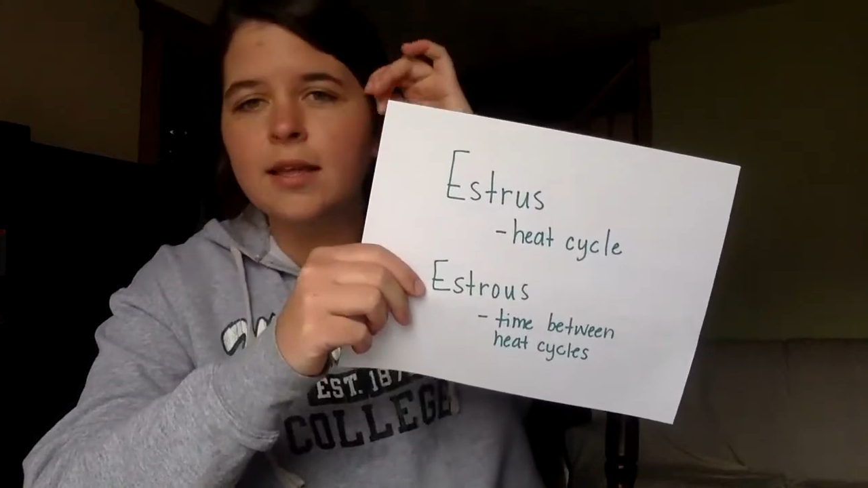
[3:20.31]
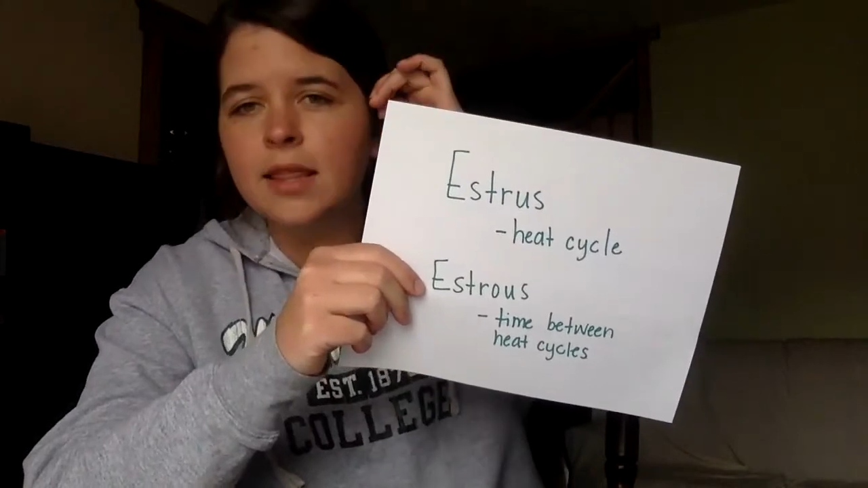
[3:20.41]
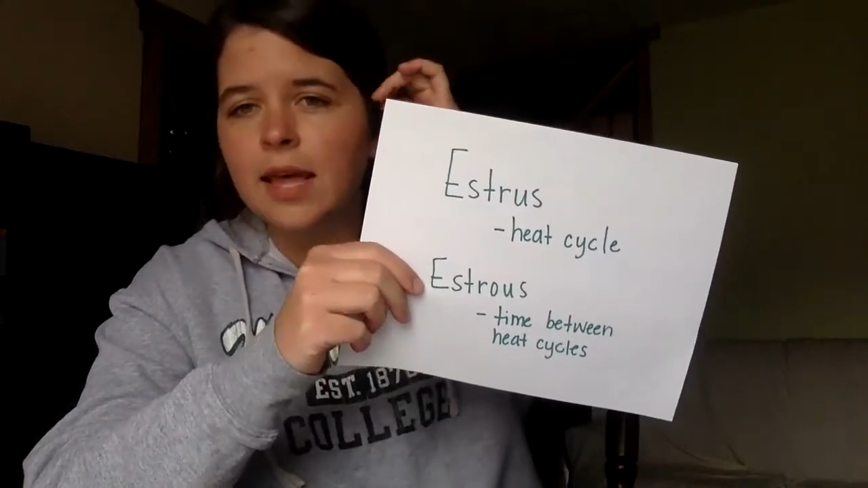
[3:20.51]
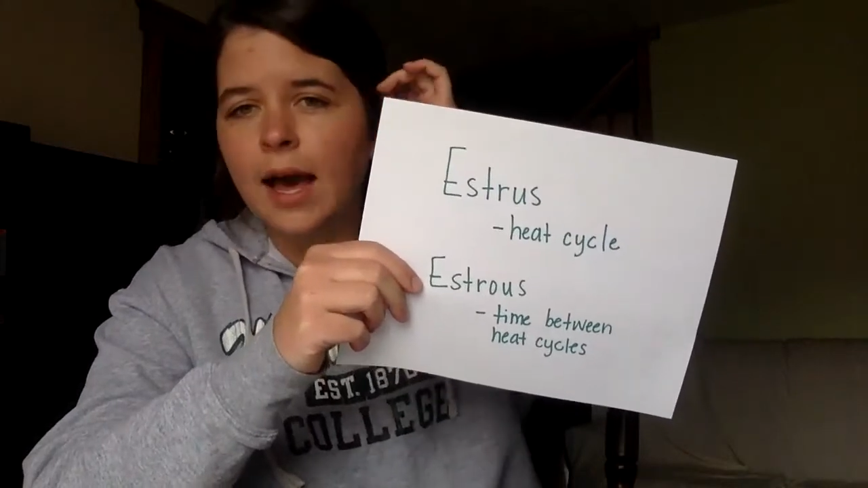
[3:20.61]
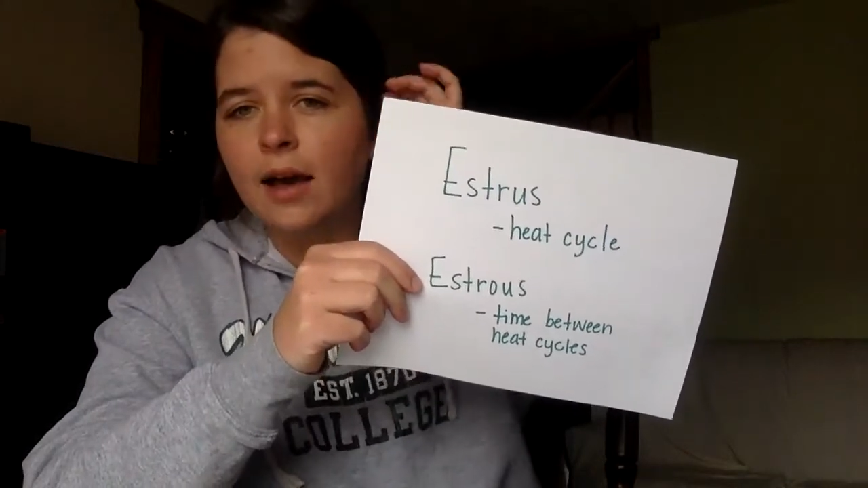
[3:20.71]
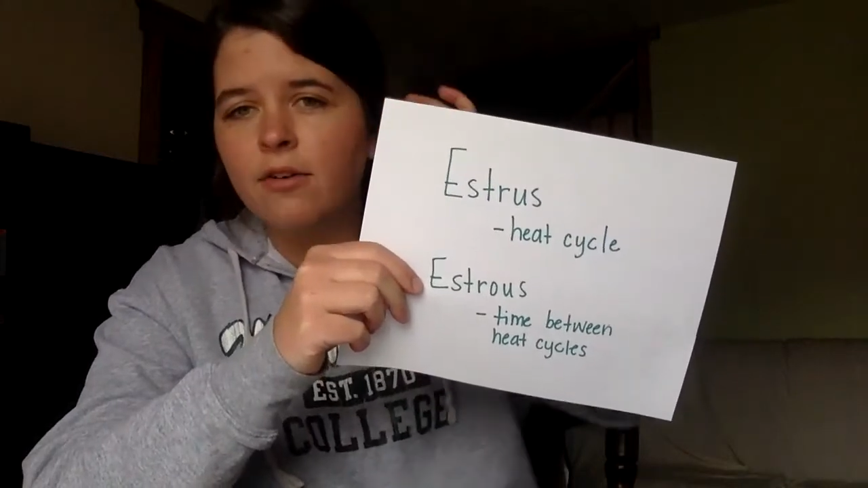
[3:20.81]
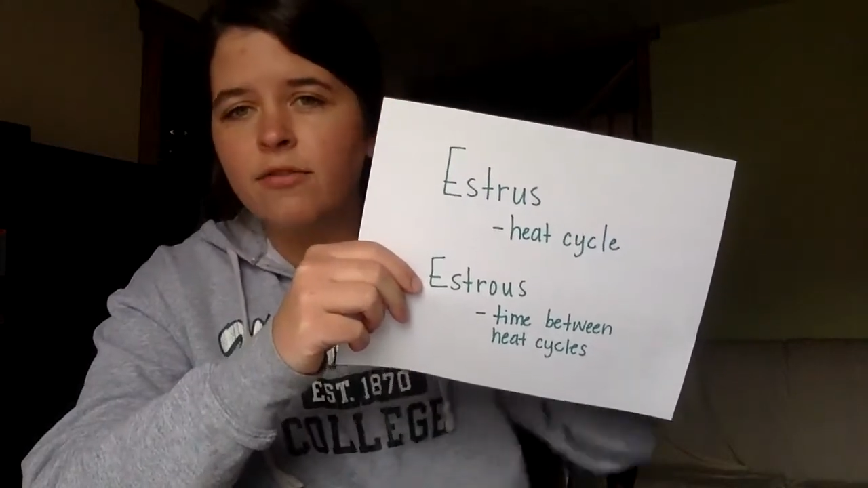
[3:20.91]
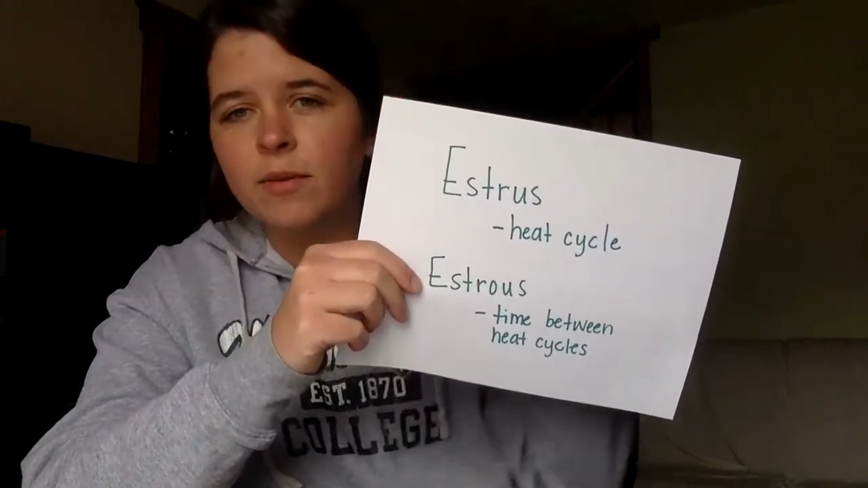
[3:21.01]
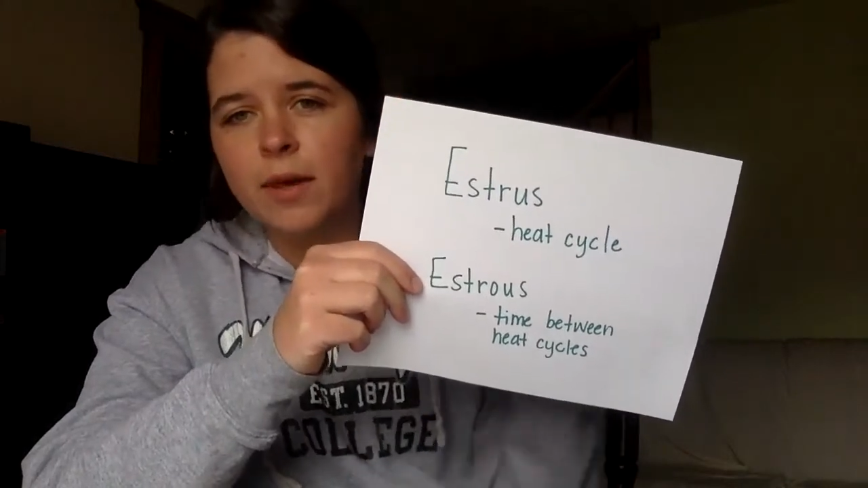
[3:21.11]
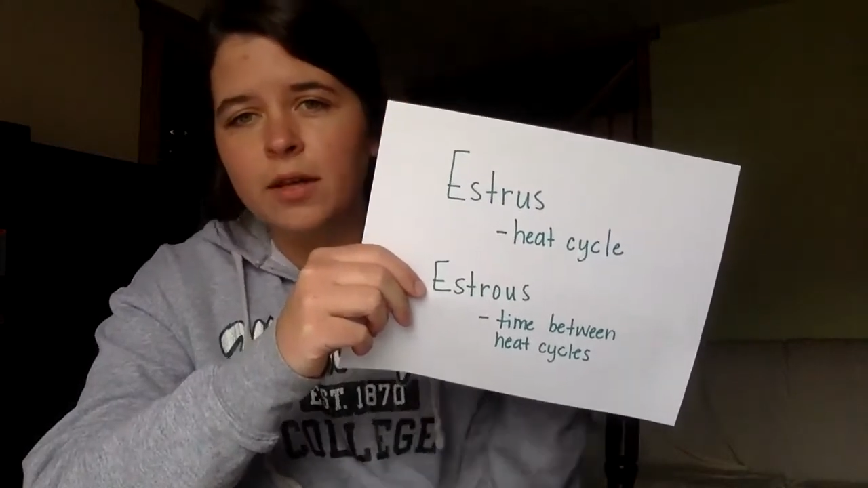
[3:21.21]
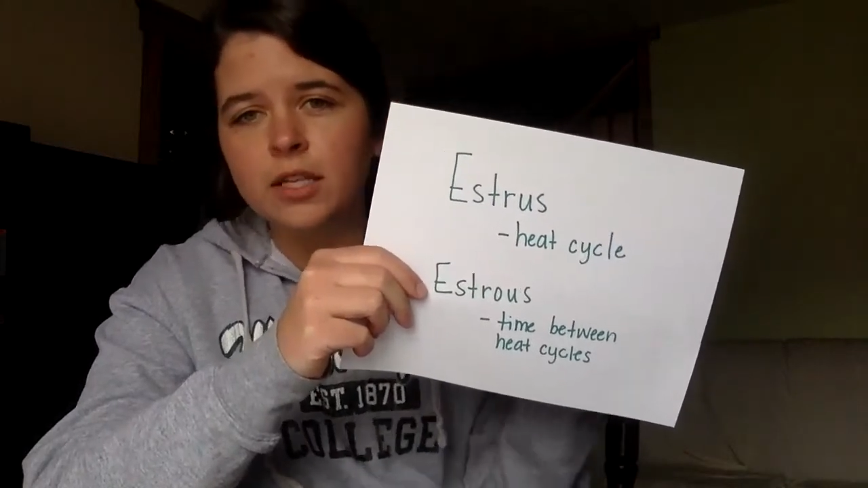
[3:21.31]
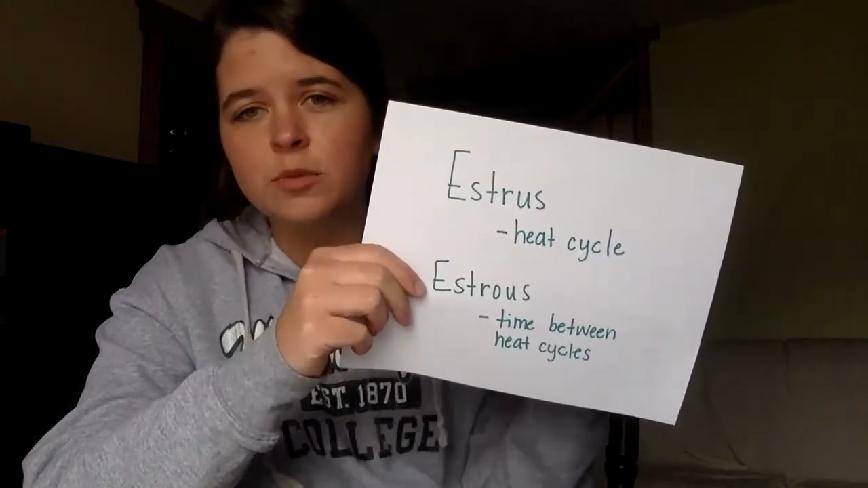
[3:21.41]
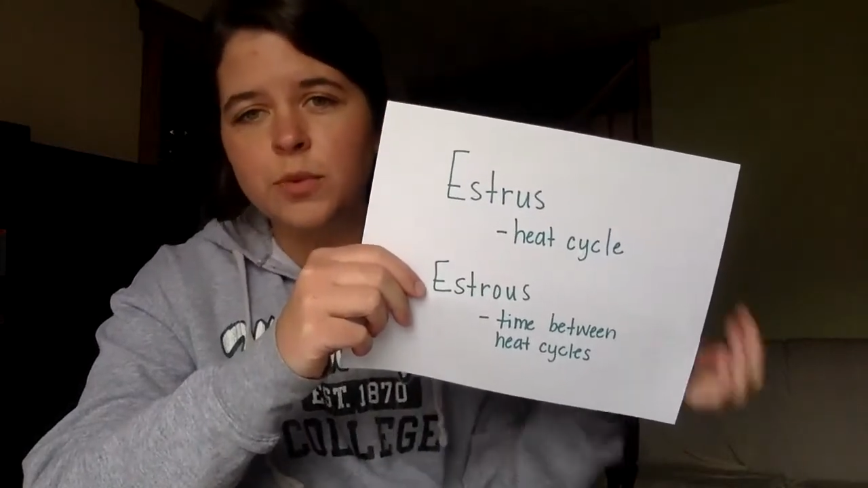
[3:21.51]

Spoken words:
that a female hits